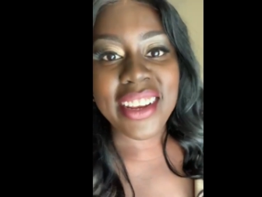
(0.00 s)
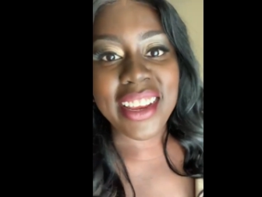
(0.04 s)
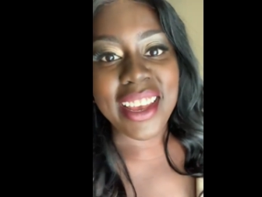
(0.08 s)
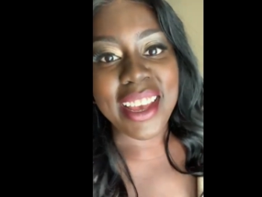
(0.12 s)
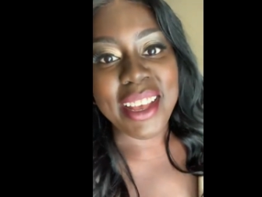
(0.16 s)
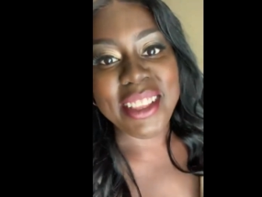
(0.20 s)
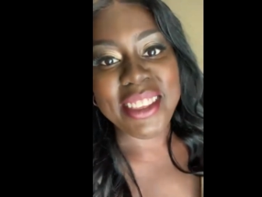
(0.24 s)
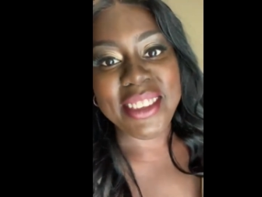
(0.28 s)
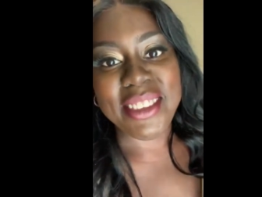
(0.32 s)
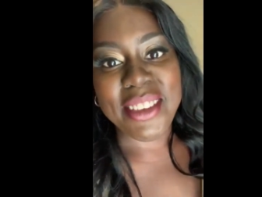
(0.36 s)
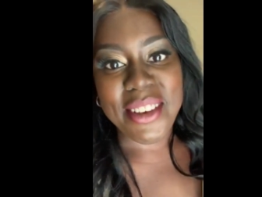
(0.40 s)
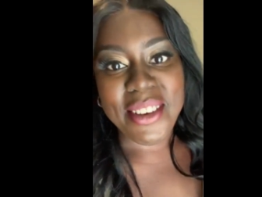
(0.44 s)

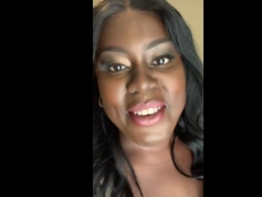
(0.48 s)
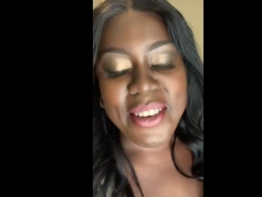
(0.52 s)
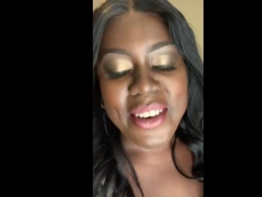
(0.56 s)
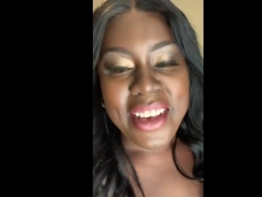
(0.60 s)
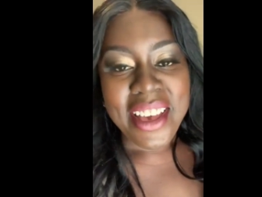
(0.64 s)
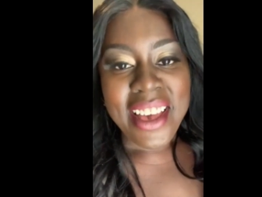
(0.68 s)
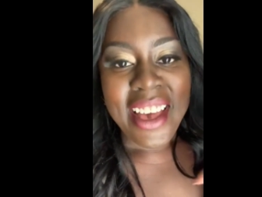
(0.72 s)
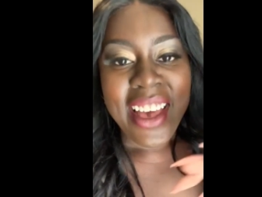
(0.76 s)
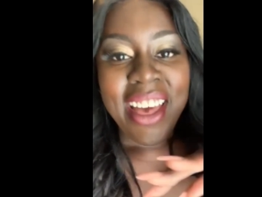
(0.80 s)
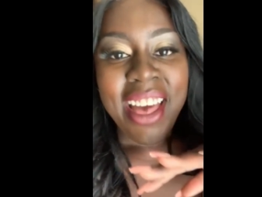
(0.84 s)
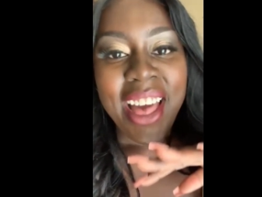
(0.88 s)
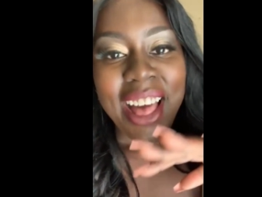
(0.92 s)
yet, so
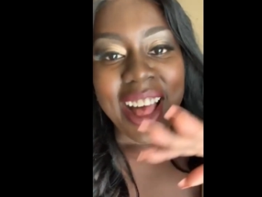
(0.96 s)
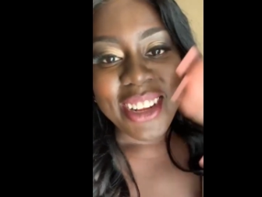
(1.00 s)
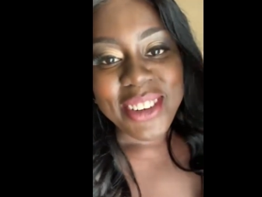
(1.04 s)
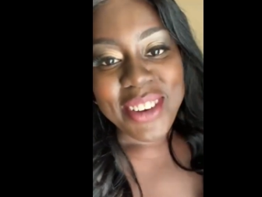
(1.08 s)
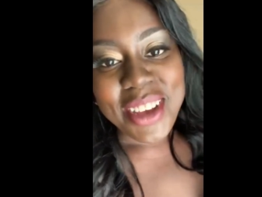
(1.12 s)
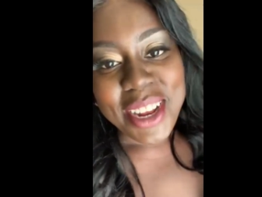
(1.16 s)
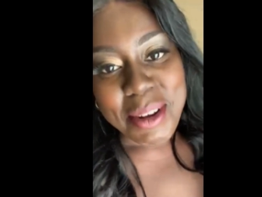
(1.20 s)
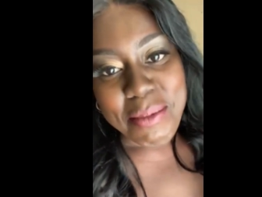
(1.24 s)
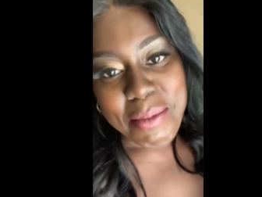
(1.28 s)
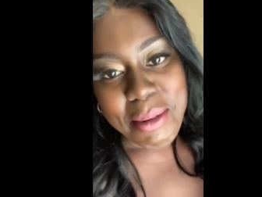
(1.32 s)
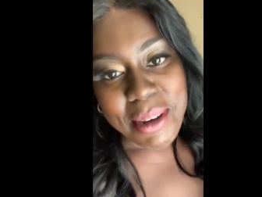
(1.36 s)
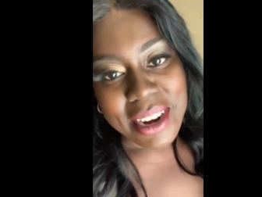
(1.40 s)
I'll
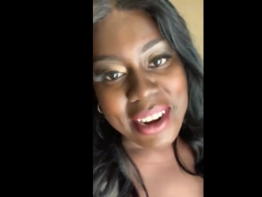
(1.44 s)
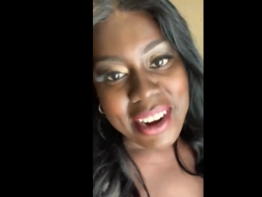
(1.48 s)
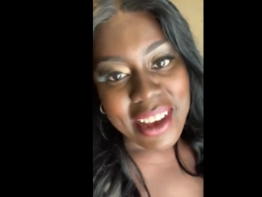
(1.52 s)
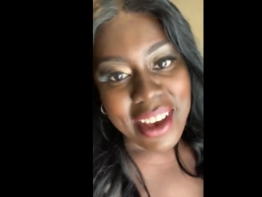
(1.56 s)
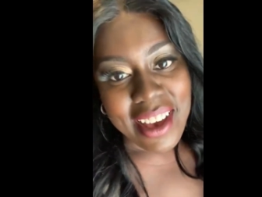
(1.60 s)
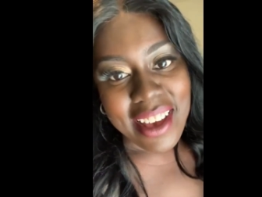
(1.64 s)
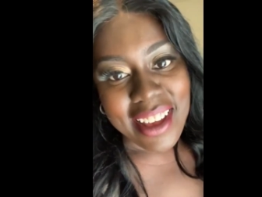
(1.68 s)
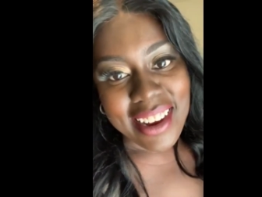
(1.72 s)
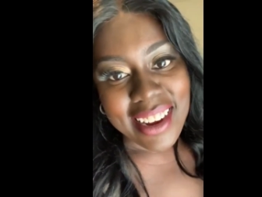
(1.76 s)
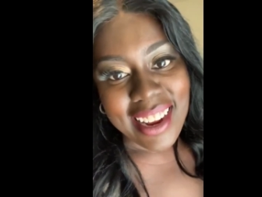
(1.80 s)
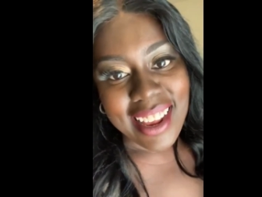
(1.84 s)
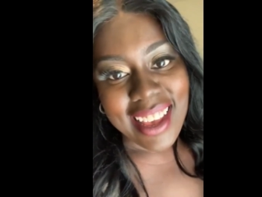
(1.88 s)
try to put it
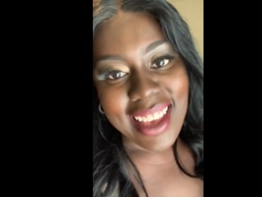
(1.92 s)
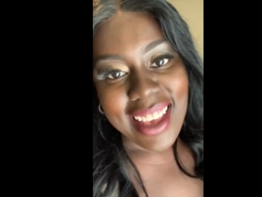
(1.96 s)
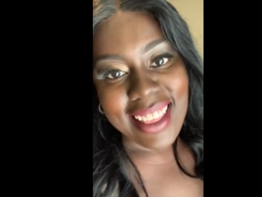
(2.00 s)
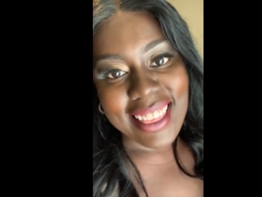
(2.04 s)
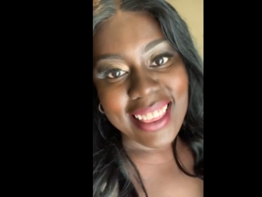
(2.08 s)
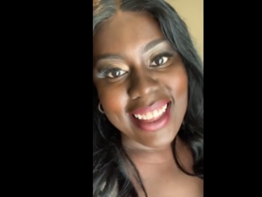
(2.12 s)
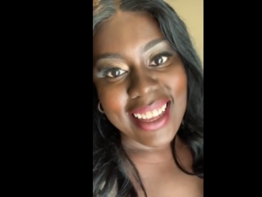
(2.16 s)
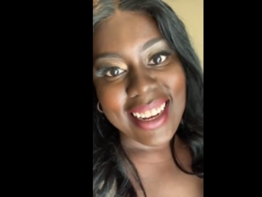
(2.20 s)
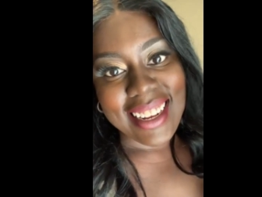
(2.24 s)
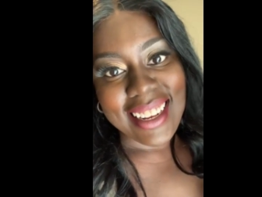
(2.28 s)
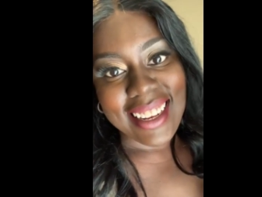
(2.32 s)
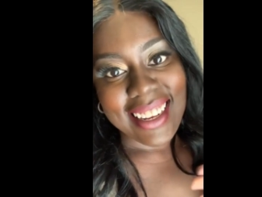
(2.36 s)
on and
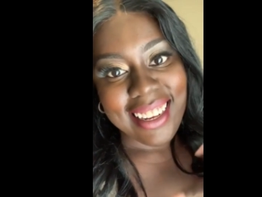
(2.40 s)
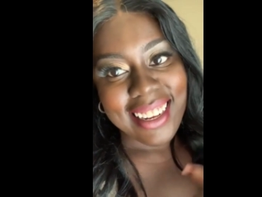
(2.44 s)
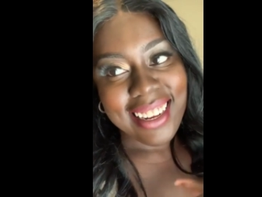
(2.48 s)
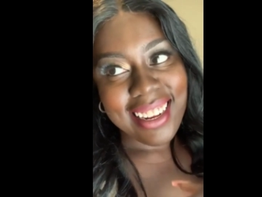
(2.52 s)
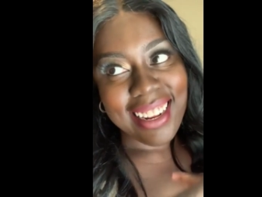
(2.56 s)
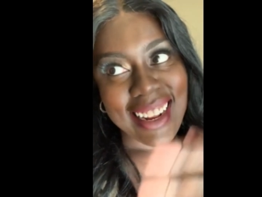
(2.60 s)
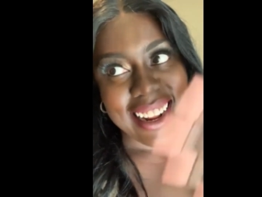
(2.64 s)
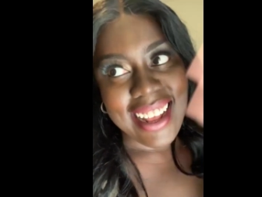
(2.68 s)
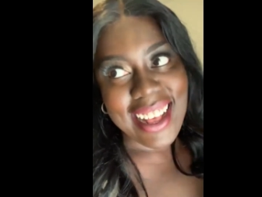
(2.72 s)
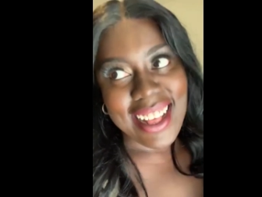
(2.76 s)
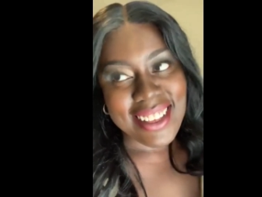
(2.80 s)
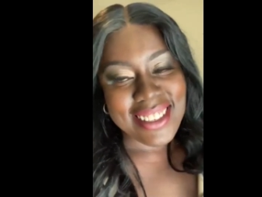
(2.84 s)
then
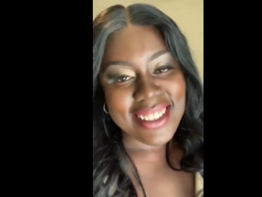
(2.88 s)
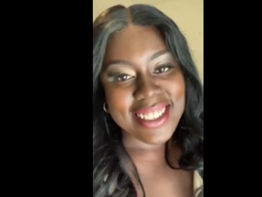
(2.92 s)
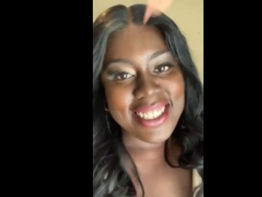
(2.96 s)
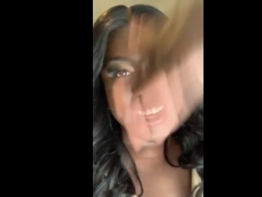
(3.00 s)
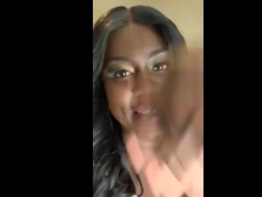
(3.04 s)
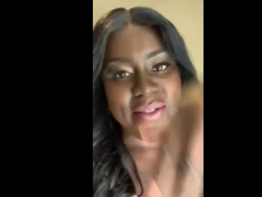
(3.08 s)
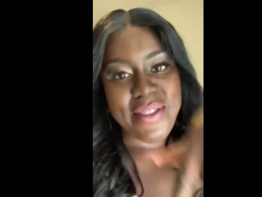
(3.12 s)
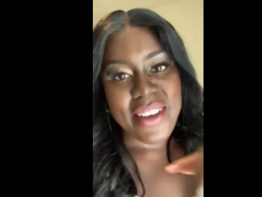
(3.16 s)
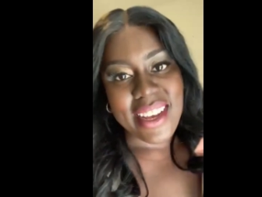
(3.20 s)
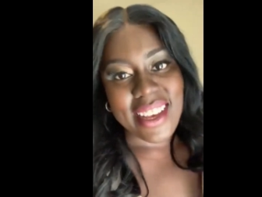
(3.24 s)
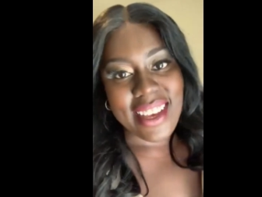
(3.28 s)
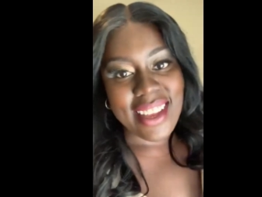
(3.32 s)
I'll see
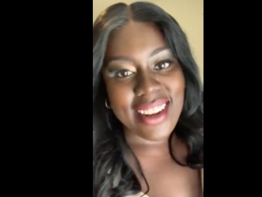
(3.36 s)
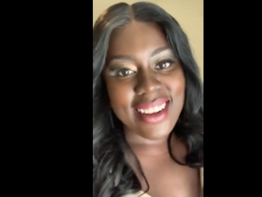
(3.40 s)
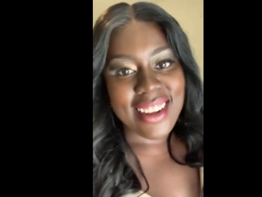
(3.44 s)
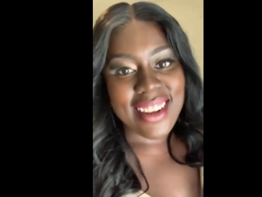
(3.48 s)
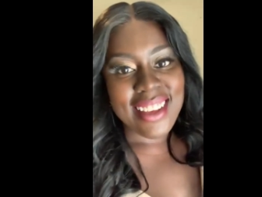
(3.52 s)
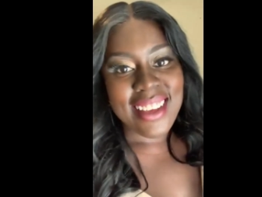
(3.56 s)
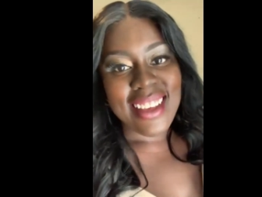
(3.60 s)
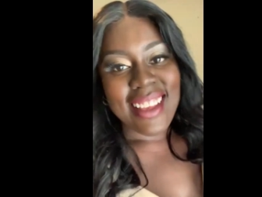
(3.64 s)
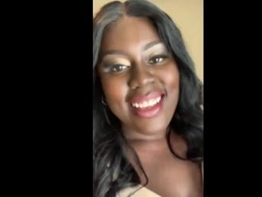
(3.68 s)
if I can